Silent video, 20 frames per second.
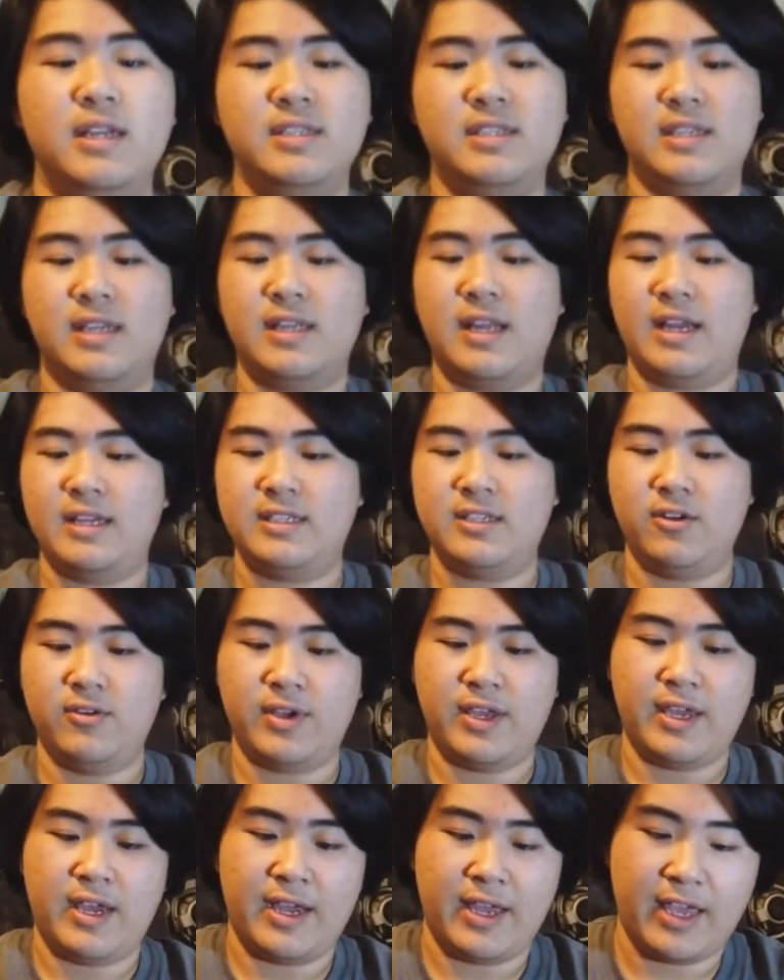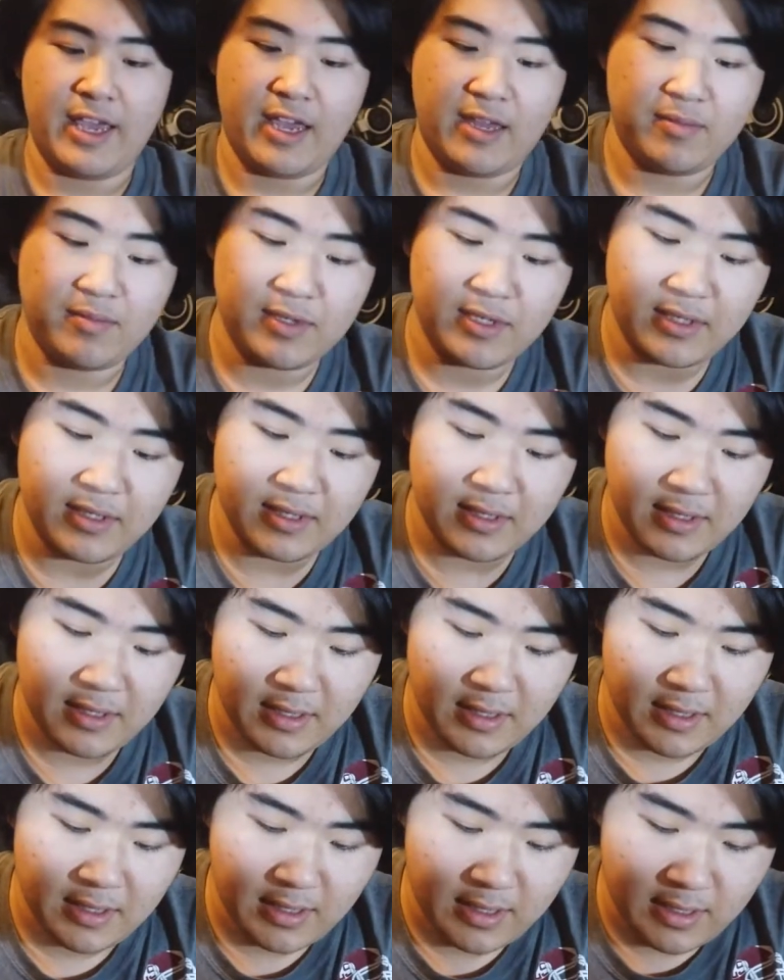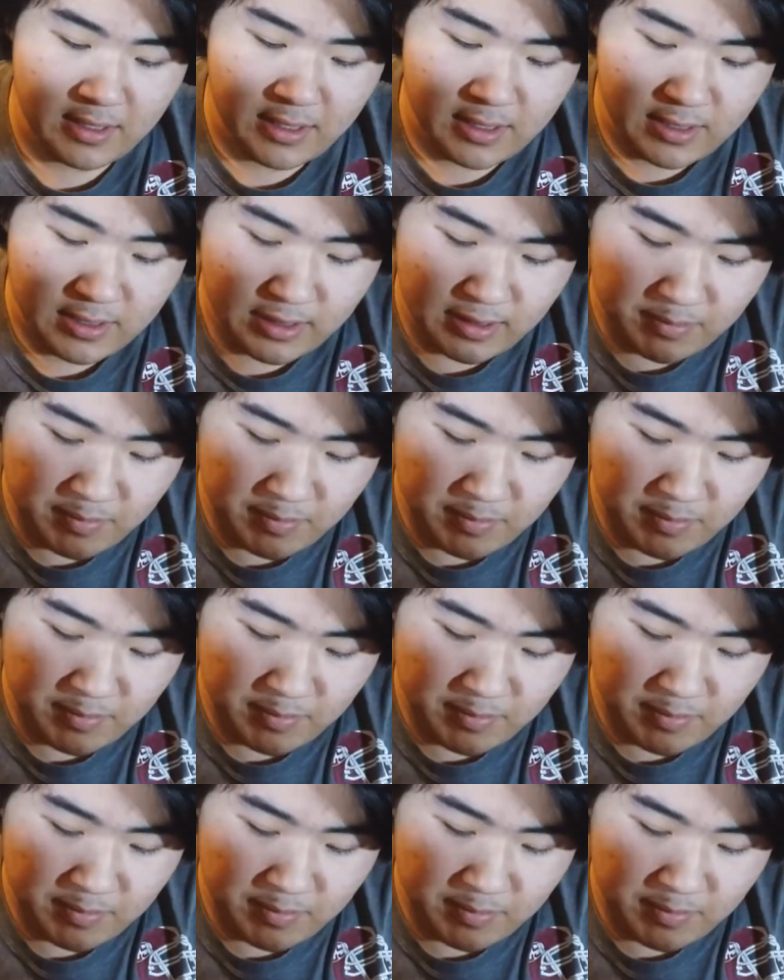is a nice looking IEMs. The